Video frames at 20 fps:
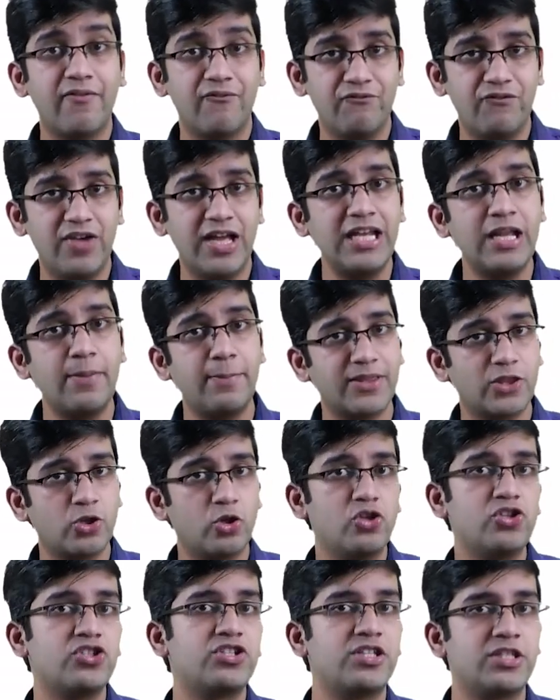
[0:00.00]
When a
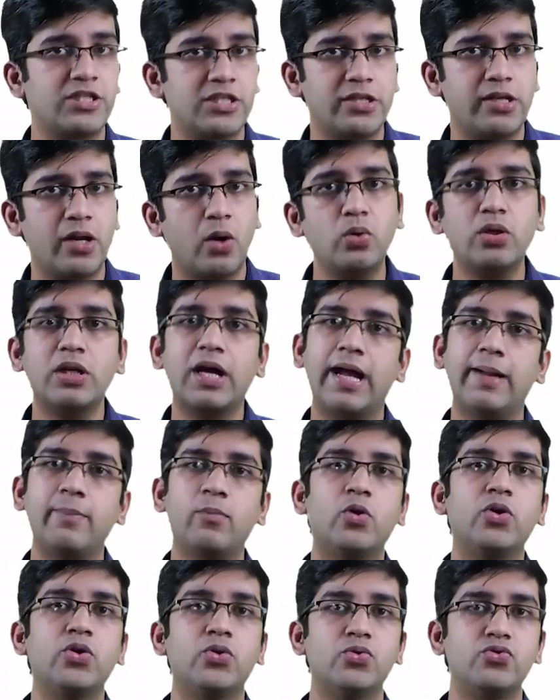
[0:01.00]
pathologist is in doubt, I'm
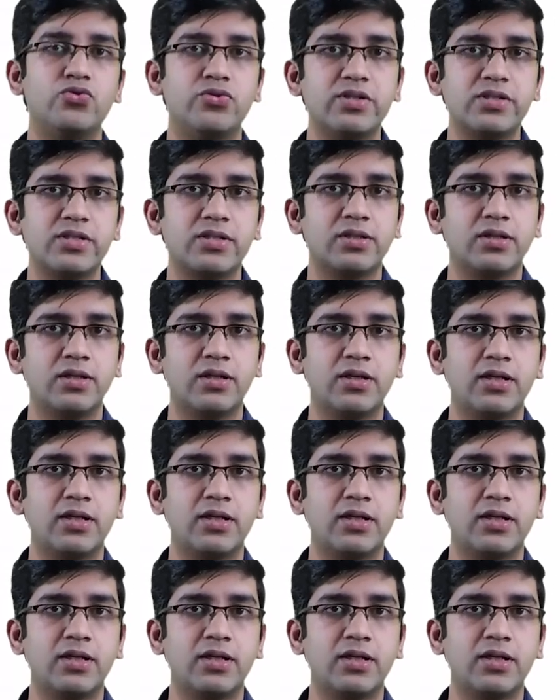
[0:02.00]
going to use this.